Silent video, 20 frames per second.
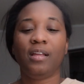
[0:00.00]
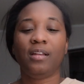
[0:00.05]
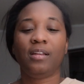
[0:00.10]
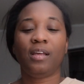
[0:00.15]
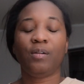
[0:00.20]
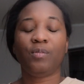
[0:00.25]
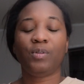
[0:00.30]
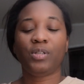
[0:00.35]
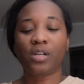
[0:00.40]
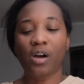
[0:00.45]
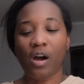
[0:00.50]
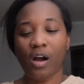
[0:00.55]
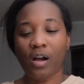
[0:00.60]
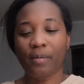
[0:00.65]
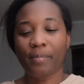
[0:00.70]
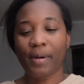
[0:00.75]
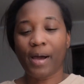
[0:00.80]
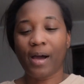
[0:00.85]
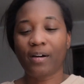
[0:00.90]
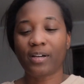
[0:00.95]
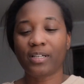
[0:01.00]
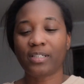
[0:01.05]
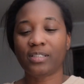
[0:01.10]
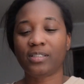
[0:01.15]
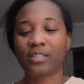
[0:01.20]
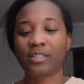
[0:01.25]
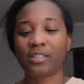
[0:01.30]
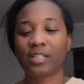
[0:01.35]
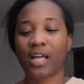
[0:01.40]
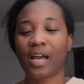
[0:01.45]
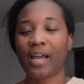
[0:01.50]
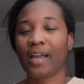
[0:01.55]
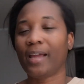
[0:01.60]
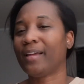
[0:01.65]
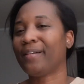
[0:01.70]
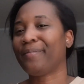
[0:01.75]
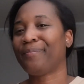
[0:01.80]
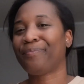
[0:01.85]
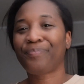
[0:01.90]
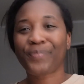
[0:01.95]
that we talk about is just
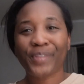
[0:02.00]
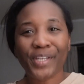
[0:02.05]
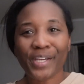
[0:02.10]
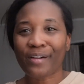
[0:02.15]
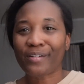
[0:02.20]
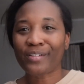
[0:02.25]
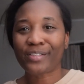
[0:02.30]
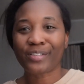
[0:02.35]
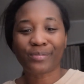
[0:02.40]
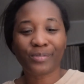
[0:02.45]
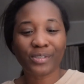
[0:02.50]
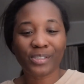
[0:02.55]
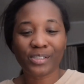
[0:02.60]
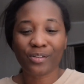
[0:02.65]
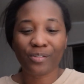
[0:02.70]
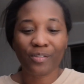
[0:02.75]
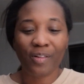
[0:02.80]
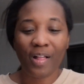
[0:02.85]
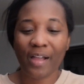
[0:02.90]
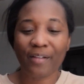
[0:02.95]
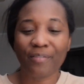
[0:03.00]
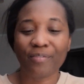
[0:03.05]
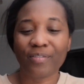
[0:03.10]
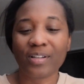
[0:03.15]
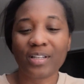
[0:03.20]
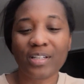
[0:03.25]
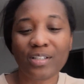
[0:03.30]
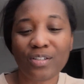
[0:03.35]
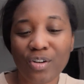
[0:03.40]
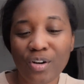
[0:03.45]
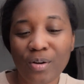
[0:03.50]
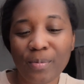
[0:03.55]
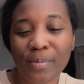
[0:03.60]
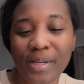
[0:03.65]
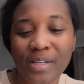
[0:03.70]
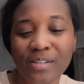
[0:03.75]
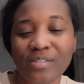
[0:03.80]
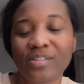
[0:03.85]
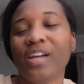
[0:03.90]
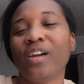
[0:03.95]
like, Keoshia, was your life really terrible
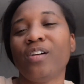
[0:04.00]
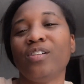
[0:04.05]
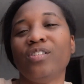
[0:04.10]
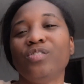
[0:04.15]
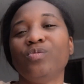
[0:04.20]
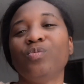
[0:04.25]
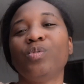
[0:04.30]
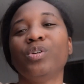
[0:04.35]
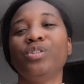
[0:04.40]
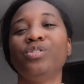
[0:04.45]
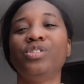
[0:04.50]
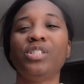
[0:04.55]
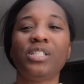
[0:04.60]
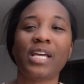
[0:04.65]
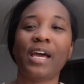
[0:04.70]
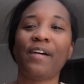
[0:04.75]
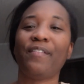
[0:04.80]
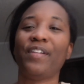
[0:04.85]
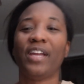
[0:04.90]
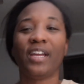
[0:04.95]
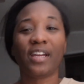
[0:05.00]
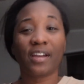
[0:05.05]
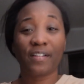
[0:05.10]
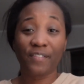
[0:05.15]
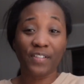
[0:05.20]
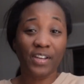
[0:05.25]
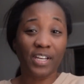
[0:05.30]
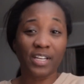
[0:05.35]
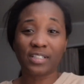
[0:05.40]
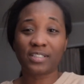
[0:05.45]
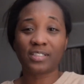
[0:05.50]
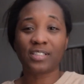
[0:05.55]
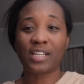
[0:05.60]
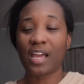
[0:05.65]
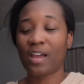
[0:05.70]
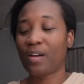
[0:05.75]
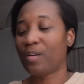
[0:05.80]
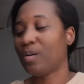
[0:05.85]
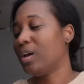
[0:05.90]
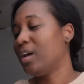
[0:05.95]
yesterday or were you just having an inconvenience
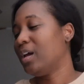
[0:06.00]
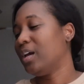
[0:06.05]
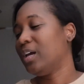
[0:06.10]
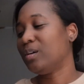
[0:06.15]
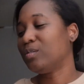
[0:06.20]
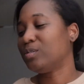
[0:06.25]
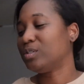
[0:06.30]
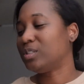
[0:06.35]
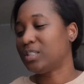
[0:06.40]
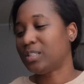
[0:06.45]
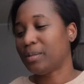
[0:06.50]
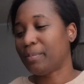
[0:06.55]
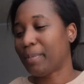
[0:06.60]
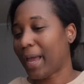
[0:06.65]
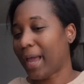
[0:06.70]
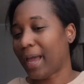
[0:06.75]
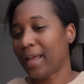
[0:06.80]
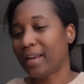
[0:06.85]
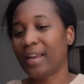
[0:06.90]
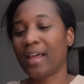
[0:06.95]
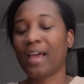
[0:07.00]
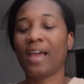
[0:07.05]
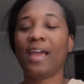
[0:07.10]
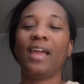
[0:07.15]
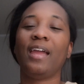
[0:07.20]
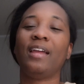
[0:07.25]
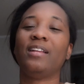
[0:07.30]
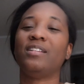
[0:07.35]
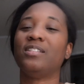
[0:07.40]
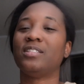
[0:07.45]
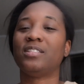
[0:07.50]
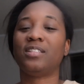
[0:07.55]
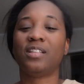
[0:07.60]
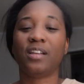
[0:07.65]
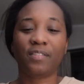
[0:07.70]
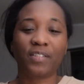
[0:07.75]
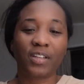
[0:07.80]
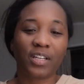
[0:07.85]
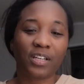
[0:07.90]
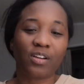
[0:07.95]
day? It was just a bad day, just
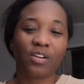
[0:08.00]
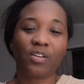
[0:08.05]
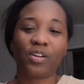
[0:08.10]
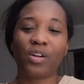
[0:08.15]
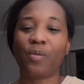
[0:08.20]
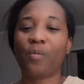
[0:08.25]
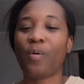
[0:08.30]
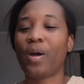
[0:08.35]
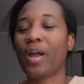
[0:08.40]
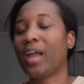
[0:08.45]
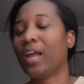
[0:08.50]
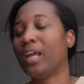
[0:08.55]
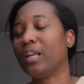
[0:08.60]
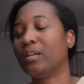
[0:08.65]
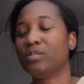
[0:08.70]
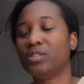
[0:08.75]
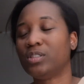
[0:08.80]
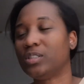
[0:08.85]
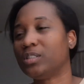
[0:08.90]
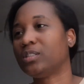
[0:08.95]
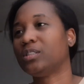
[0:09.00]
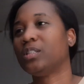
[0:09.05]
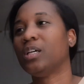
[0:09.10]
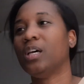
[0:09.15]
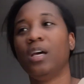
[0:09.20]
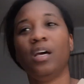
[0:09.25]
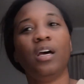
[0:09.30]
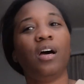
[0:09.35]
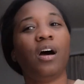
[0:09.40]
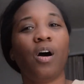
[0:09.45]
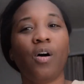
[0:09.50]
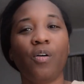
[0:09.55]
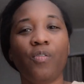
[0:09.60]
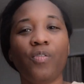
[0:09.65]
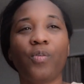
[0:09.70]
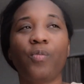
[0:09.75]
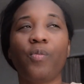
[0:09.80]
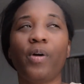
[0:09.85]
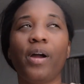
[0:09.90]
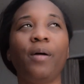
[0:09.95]
stuff didn't go your way and it was just
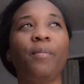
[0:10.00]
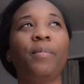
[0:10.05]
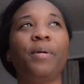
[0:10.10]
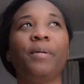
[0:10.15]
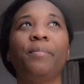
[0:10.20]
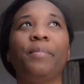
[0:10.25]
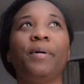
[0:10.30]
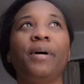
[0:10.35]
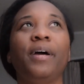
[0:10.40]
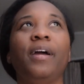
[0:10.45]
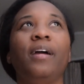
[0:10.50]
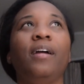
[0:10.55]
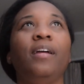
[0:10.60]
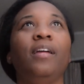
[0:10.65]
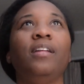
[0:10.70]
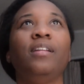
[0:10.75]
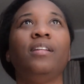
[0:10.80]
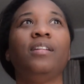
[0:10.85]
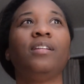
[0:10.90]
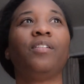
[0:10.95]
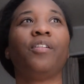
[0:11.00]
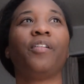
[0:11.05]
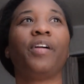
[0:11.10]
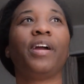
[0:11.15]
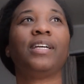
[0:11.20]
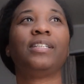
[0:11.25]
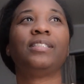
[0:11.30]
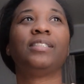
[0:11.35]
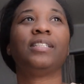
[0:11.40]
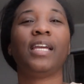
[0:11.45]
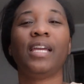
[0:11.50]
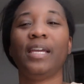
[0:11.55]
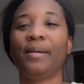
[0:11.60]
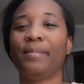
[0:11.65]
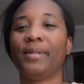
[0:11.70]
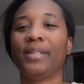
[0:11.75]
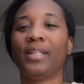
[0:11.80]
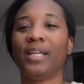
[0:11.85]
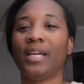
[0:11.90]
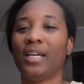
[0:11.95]
overwhelming, but in the grand
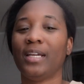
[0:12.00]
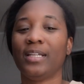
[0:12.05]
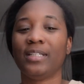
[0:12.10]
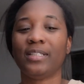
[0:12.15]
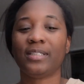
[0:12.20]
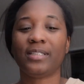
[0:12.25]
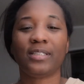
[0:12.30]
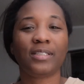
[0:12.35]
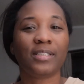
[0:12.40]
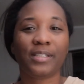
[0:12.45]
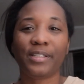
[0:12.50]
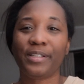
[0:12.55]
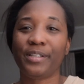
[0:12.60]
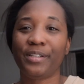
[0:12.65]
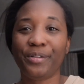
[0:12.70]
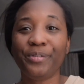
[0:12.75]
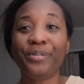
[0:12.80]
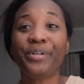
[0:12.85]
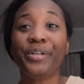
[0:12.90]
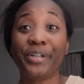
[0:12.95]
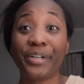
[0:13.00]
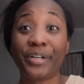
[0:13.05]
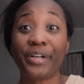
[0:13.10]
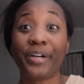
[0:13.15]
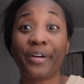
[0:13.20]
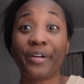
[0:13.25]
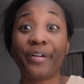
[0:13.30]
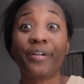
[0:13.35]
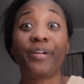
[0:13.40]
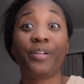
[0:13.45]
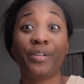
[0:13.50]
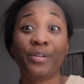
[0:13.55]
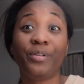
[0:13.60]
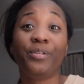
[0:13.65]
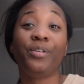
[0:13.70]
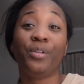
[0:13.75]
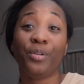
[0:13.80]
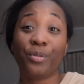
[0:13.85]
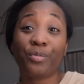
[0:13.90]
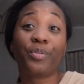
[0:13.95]
scheme of things, you good girl, you,
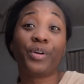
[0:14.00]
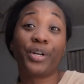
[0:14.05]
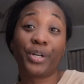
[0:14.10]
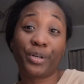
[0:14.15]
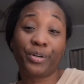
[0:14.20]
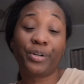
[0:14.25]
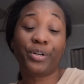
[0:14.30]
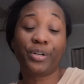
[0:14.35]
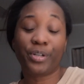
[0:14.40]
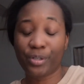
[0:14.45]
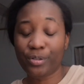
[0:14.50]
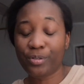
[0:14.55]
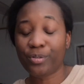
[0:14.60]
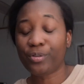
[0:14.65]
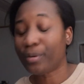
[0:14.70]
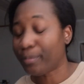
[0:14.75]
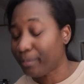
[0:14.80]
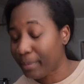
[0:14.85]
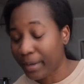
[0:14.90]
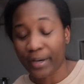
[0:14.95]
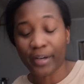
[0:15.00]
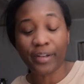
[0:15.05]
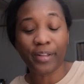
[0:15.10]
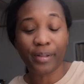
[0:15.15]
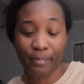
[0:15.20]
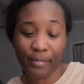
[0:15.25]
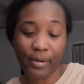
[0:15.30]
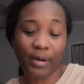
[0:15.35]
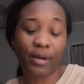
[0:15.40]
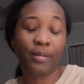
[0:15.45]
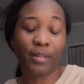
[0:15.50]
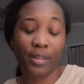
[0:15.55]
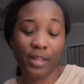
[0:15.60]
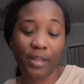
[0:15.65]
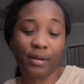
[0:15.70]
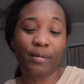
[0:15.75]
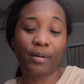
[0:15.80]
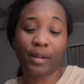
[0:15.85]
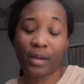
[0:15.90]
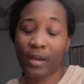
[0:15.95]
you real good, you doing better than
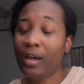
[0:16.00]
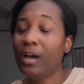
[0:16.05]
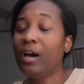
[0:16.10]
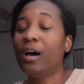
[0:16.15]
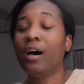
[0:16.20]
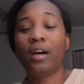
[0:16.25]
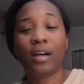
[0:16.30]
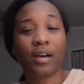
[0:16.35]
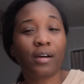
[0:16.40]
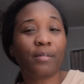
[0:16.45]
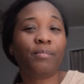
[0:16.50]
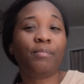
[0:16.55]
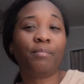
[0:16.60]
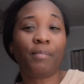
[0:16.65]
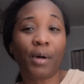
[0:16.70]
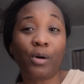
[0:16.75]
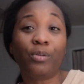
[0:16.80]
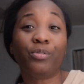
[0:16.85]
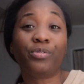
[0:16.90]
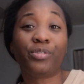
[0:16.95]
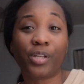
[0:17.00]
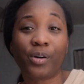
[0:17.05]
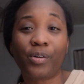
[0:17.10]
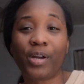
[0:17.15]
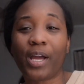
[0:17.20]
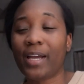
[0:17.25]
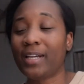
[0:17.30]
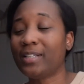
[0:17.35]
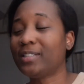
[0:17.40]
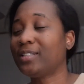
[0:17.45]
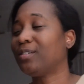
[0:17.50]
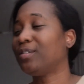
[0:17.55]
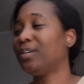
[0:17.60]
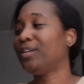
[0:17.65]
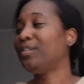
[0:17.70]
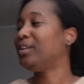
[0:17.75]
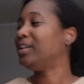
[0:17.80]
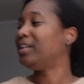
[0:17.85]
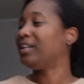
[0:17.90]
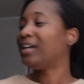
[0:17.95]
than uh, most, okay? So
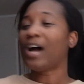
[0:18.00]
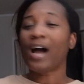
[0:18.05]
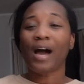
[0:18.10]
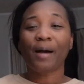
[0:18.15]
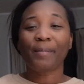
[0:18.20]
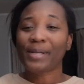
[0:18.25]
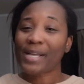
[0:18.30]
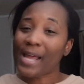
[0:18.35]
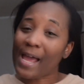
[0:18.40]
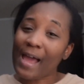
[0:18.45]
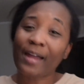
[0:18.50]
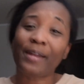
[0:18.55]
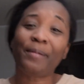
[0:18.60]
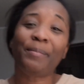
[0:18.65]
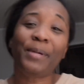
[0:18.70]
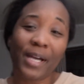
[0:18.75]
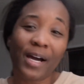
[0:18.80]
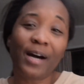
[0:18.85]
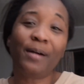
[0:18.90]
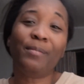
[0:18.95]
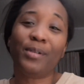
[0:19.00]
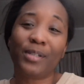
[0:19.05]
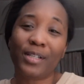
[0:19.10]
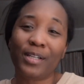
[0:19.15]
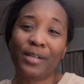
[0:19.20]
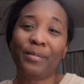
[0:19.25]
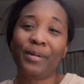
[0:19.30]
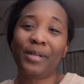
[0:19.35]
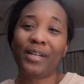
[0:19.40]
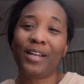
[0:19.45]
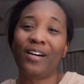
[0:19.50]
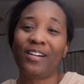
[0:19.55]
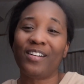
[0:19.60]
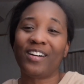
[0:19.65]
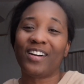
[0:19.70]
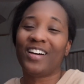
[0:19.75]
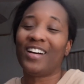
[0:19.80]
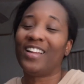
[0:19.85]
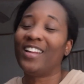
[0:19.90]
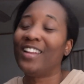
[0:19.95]
you need to calm it down and be humble a little bit
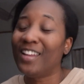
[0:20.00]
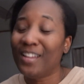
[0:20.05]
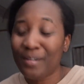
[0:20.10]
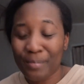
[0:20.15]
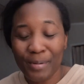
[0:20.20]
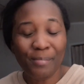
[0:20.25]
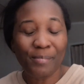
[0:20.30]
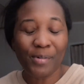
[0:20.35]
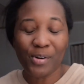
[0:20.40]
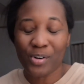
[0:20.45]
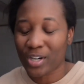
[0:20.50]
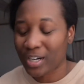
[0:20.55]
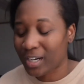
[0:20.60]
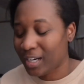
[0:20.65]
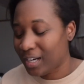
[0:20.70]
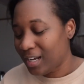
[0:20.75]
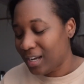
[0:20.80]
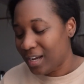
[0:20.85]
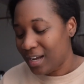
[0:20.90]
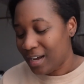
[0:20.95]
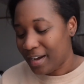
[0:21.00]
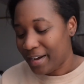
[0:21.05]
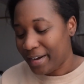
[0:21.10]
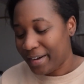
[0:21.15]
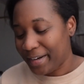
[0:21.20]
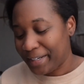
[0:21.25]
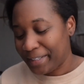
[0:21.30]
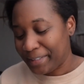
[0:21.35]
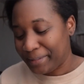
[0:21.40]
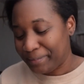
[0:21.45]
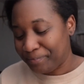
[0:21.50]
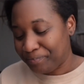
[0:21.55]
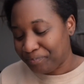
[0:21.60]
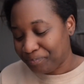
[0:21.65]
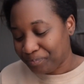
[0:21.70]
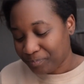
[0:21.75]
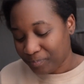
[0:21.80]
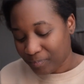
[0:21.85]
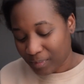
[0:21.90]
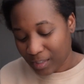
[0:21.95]
longer, a little bit more.
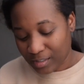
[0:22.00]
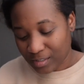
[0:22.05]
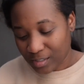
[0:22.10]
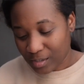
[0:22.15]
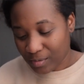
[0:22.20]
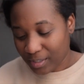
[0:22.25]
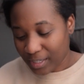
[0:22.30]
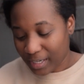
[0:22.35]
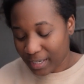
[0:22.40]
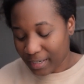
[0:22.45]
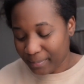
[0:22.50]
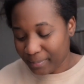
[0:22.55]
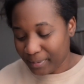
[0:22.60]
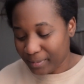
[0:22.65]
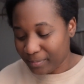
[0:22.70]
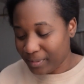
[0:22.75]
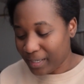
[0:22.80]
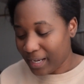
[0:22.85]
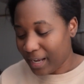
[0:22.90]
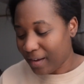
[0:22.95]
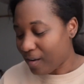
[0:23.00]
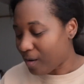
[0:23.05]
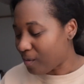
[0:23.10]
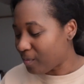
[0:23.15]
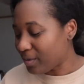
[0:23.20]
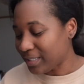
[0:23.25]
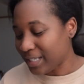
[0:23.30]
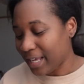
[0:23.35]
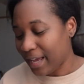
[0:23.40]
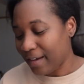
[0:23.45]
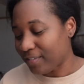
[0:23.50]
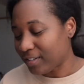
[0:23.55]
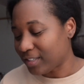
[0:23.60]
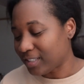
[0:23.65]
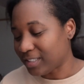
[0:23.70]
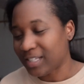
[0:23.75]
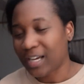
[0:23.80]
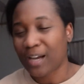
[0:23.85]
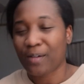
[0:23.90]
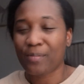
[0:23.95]
Um, so yeah but we always have a
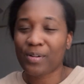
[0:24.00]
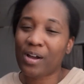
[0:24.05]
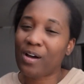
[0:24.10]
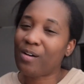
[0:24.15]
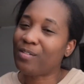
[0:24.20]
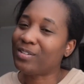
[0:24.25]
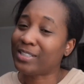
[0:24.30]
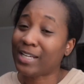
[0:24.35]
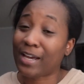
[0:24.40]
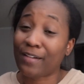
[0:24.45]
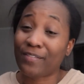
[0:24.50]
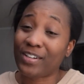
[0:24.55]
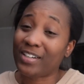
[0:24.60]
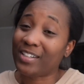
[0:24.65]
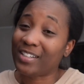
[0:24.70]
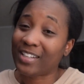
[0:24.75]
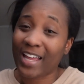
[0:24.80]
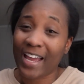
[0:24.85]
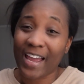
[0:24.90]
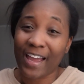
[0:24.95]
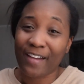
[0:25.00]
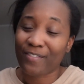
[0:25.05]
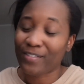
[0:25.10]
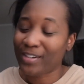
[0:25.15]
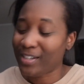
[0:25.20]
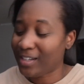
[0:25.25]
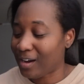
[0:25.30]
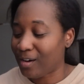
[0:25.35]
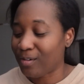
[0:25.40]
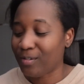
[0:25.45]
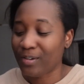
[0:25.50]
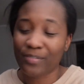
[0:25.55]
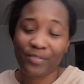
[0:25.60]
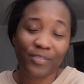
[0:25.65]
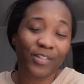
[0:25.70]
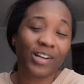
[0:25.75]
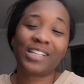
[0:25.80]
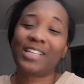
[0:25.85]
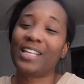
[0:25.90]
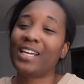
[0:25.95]
good time we always have a good laugh we oh if
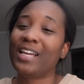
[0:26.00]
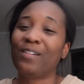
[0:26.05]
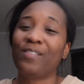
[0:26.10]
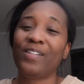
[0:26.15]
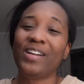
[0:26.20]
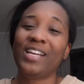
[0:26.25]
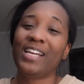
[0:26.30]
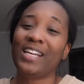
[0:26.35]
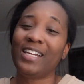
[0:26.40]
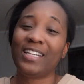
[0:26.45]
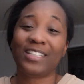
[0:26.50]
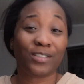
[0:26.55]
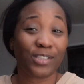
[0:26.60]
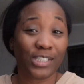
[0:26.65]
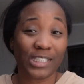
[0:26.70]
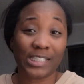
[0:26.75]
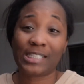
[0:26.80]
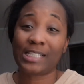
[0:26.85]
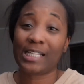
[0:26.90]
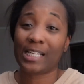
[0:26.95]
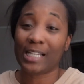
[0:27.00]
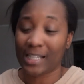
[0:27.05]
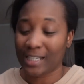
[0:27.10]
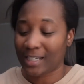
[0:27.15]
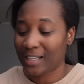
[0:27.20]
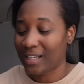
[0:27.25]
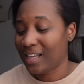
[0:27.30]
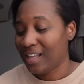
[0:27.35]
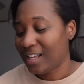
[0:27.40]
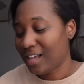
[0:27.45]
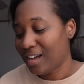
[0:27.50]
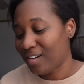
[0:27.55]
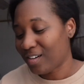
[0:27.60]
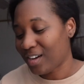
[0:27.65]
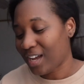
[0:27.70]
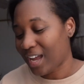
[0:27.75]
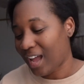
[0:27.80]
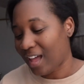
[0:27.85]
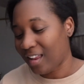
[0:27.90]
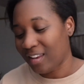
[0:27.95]
one thing we is is silly
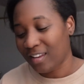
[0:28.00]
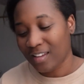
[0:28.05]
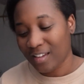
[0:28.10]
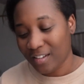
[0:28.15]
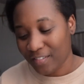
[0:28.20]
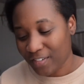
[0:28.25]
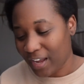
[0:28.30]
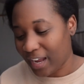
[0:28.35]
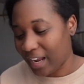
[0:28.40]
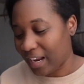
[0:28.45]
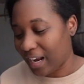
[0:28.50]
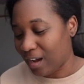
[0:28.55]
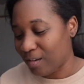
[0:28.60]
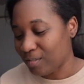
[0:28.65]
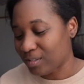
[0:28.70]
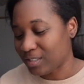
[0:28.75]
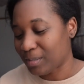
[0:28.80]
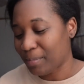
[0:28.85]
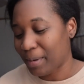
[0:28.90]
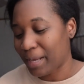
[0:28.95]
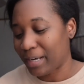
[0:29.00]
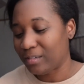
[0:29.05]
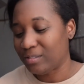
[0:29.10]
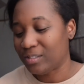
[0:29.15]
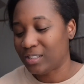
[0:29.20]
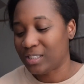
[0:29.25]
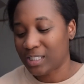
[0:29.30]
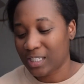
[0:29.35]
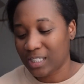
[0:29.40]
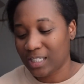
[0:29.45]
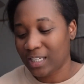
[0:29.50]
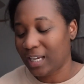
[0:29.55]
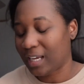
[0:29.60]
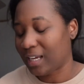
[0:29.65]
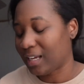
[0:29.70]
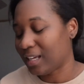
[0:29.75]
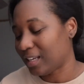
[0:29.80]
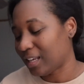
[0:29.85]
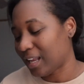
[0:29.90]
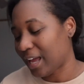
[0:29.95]
okay i love hanging out with somebody who's silly
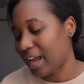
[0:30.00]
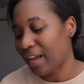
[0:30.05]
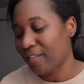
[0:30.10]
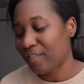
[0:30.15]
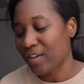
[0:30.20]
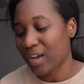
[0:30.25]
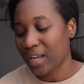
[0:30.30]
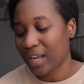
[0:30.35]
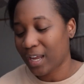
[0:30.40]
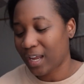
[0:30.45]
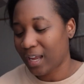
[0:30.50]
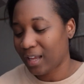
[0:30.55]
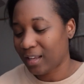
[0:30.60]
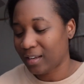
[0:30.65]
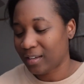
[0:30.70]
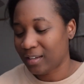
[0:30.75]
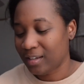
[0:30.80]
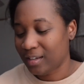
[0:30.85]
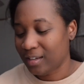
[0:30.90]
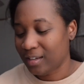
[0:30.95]
and can laugh i can't